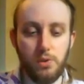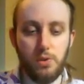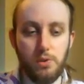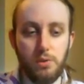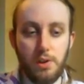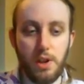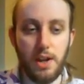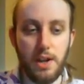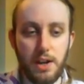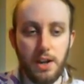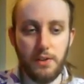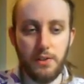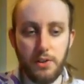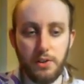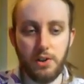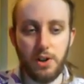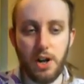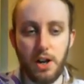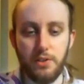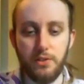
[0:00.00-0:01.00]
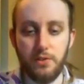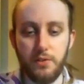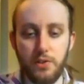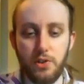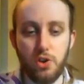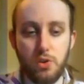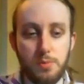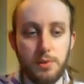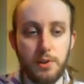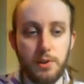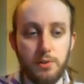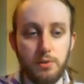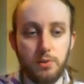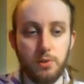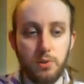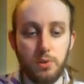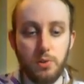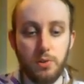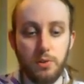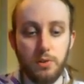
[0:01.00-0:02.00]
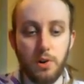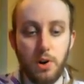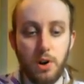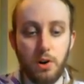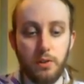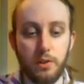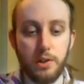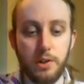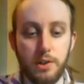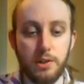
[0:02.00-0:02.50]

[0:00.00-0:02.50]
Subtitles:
Any other kinds of humor or horror.